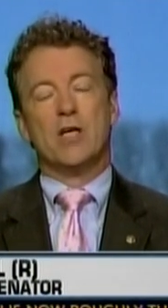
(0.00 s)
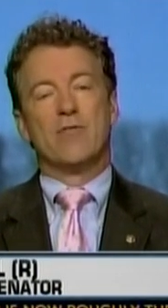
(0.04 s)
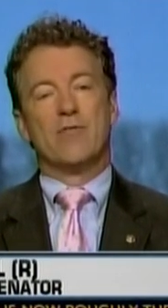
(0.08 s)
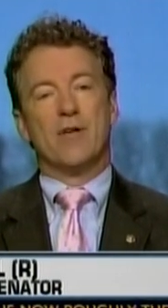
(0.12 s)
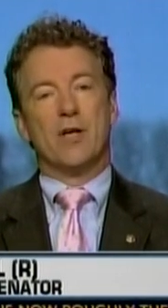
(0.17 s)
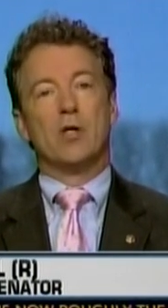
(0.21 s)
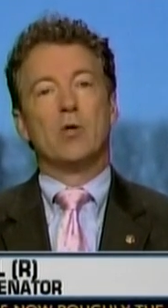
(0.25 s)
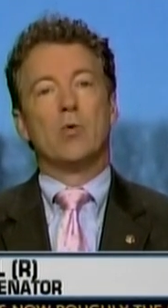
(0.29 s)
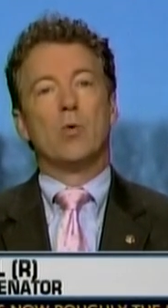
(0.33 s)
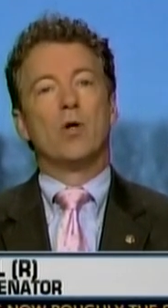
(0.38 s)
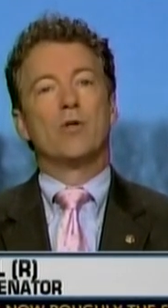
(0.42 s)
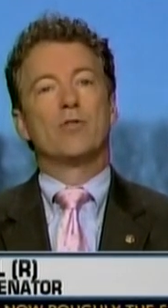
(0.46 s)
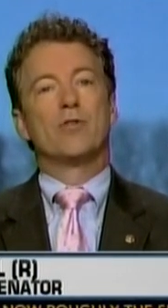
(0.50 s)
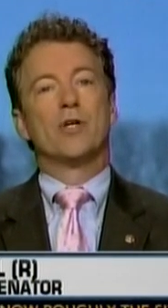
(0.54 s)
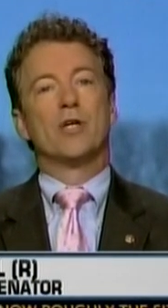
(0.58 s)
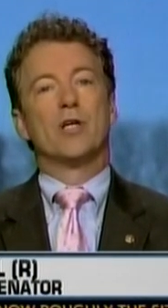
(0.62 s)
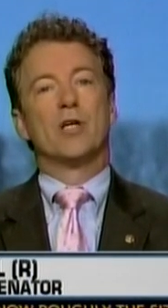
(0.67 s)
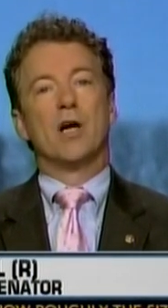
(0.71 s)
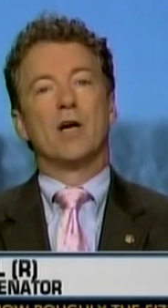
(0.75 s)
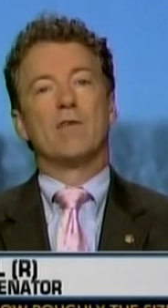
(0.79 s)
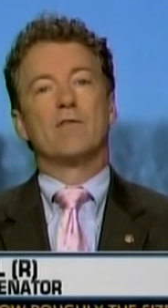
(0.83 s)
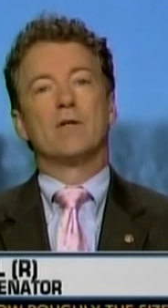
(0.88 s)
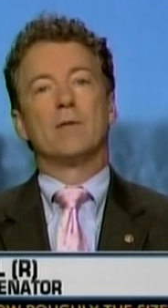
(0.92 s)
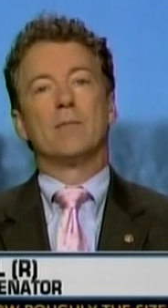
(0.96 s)
They don't want the
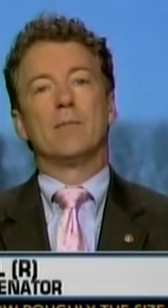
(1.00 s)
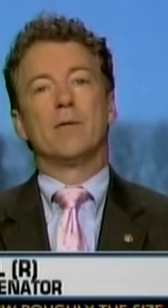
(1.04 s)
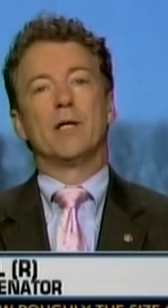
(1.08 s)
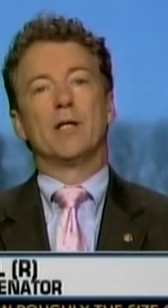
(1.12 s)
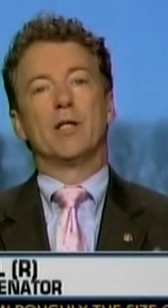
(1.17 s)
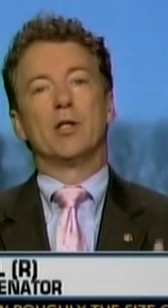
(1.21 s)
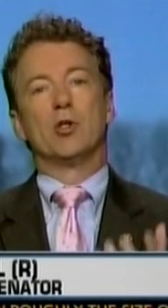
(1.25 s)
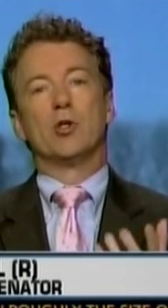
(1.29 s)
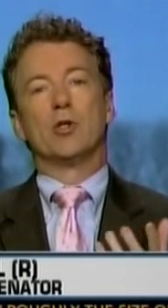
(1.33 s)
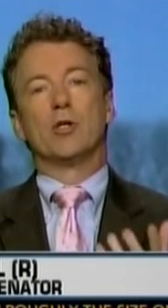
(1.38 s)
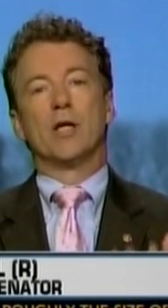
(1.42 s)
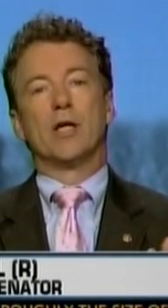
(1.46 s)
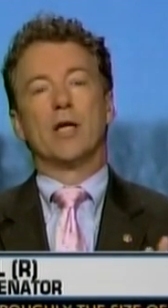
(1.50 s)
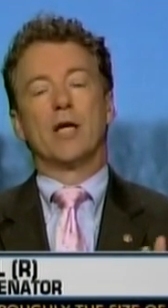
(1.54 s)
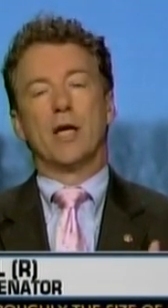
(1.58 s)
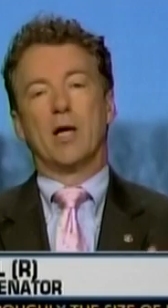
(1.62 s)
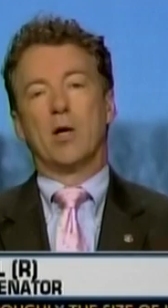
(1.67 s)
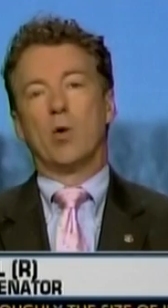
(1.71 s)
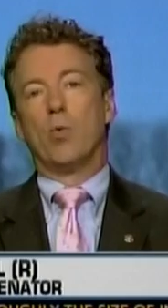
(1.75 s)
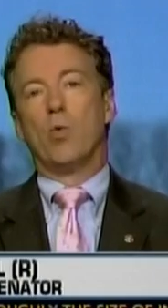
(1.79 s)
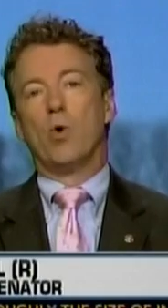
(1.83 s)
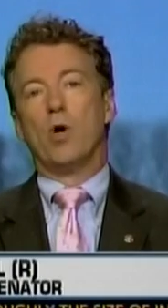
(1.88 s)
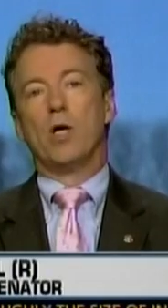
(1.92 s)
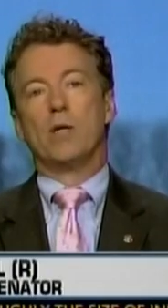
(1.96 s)
government looking
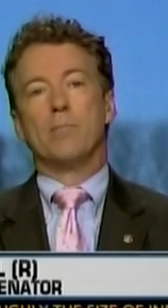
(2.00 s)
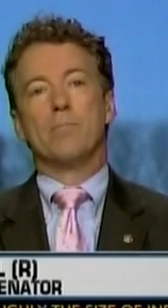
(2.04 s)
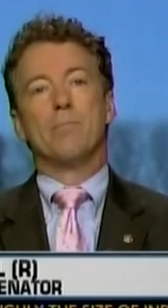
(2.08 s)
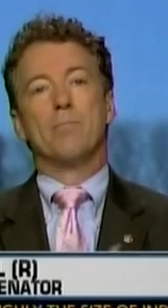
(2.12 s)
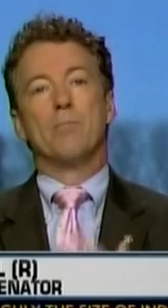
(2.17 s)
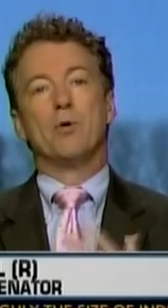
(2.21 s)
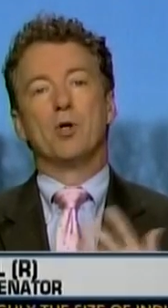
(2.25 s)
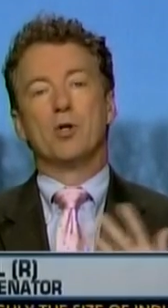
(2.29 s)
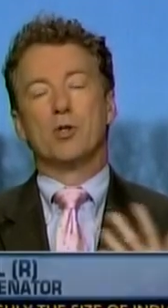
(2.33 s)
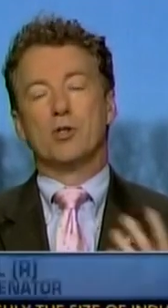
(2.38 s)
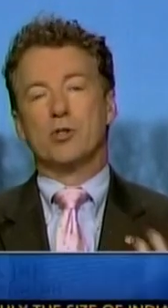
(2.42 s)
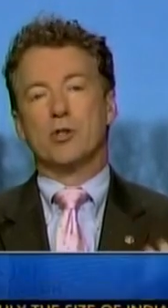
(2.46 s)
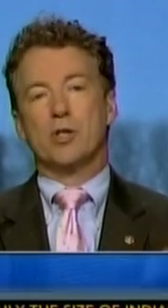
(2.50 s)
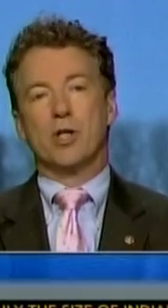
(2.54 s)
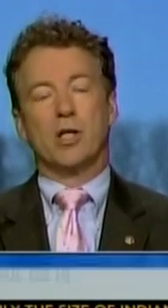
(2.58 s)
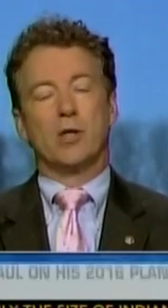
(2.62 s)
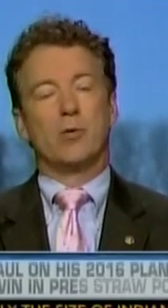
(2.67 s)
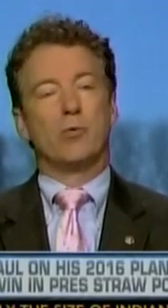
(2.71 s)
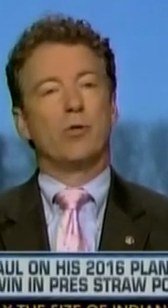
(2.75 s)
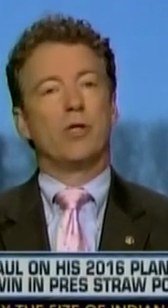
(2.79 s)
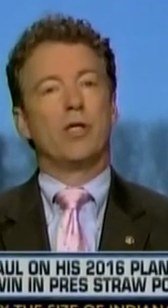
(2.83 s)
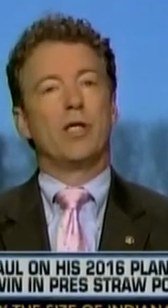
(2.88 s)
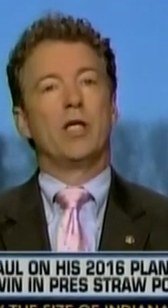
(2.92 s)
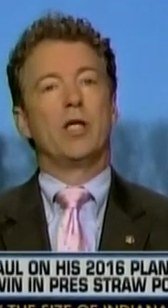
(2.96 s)
at what books they
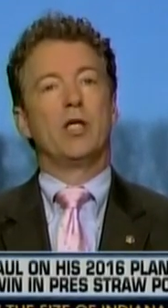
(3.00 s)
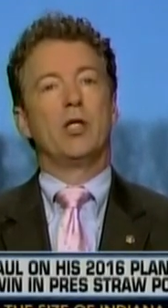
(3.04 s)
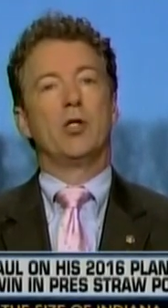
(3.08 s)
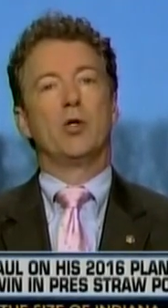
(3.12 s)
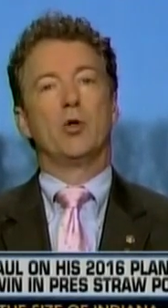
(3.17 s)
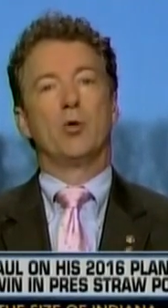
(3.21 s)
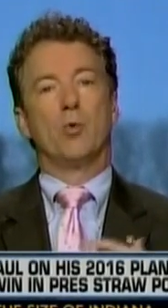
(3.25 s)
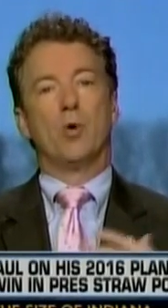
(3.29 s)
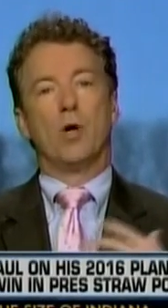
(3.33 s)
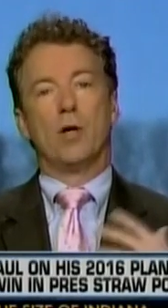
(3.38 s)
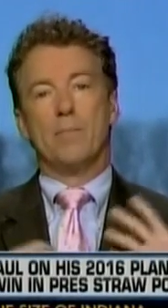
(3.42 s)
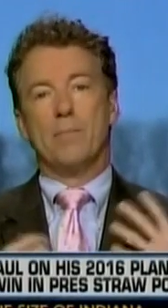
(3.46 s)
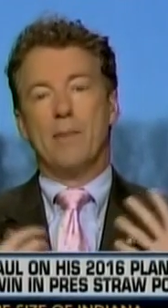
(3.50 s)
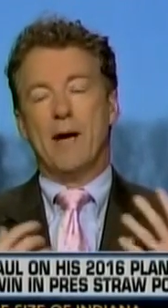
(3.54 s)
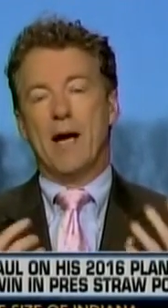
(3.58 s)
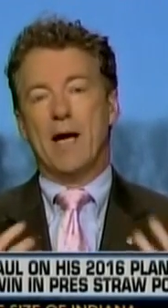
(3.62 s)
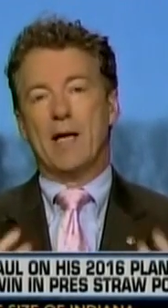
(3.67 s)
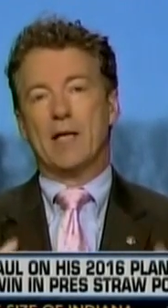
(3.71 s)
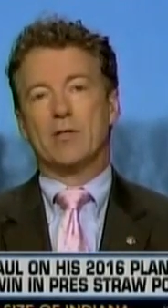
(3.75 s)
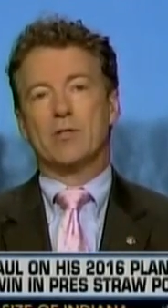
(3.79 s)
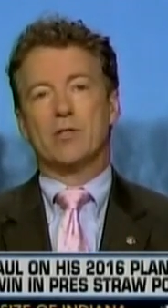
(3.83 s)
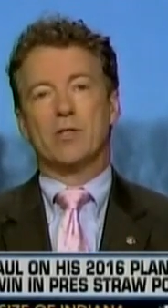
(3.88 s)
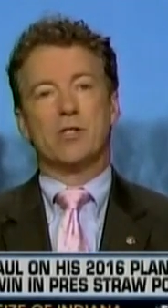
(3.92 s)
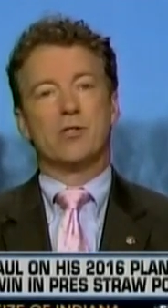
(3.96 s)
read or what
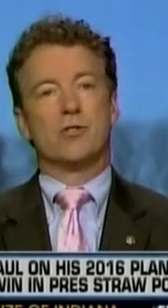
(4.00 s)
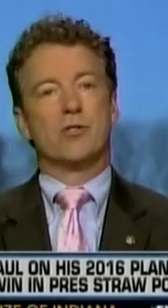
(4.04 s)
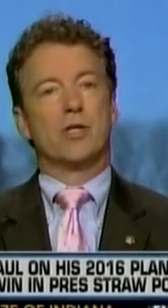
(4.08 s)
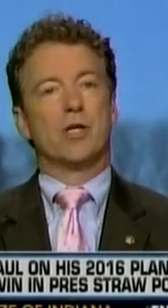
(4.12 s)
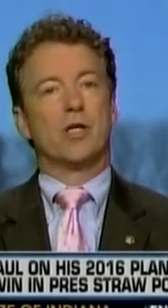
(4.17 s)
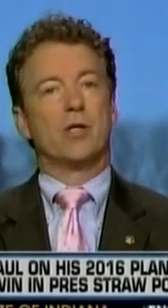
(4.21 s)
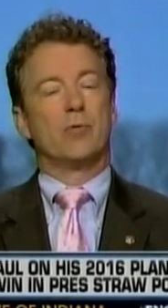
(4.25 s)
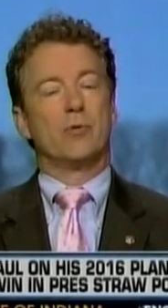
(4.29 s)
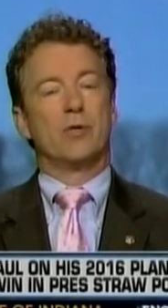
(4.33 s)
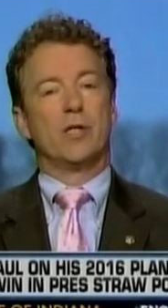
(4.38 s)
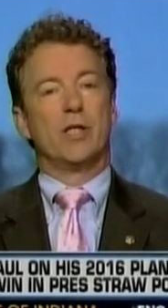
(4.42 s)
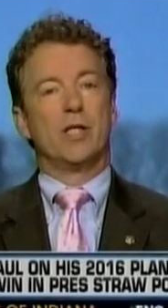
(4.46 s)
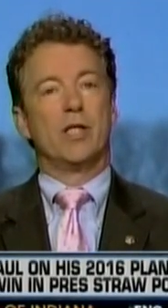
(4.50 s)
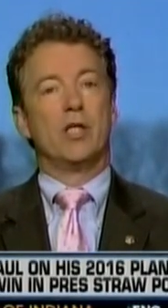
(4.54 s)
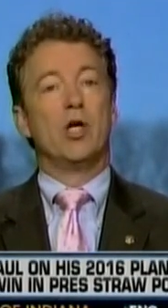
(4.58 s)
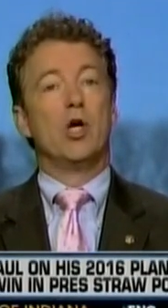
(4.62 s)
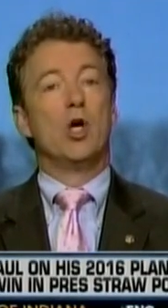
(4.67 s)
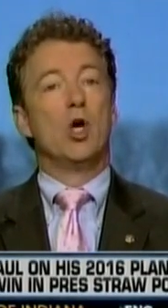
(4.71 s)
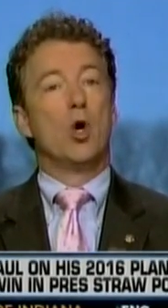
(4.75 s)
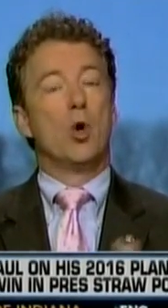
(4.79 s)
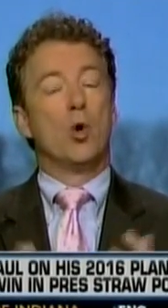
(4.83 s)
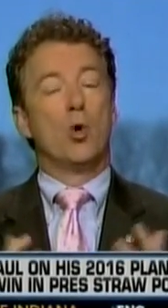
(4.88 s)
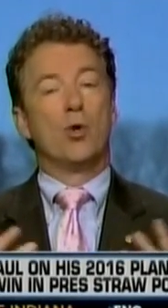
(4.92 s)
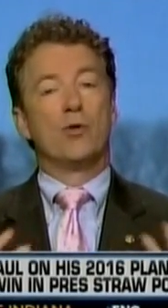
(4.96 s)
magazines they read
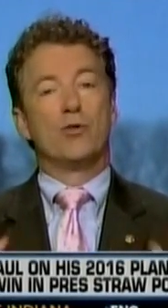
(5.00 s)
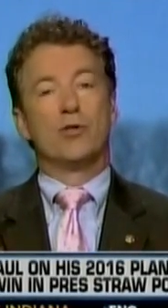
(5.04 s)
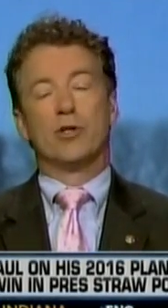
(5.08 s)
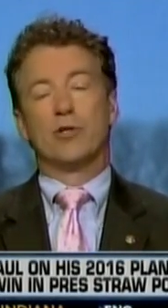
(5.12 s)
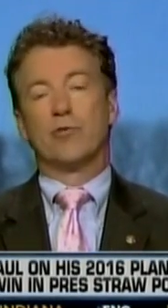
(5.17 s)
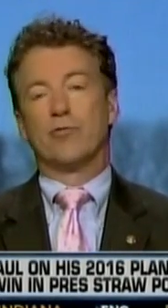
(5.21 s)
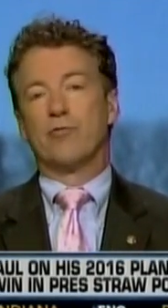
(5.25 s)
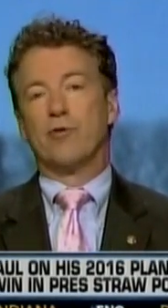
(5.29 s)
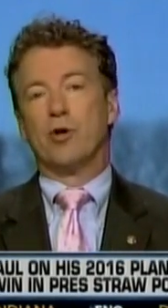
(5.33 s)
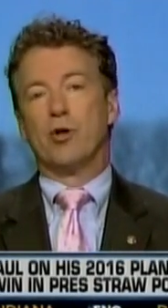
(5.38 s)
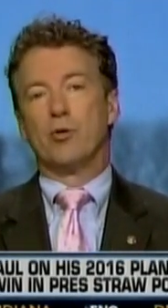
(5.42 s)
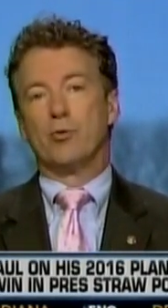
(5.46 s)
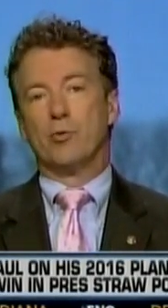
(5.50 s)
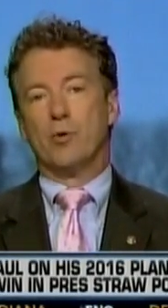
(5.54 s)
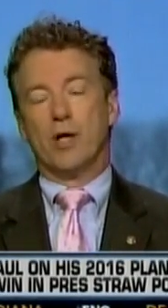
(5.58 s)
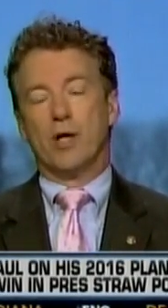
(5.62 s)
or at their phone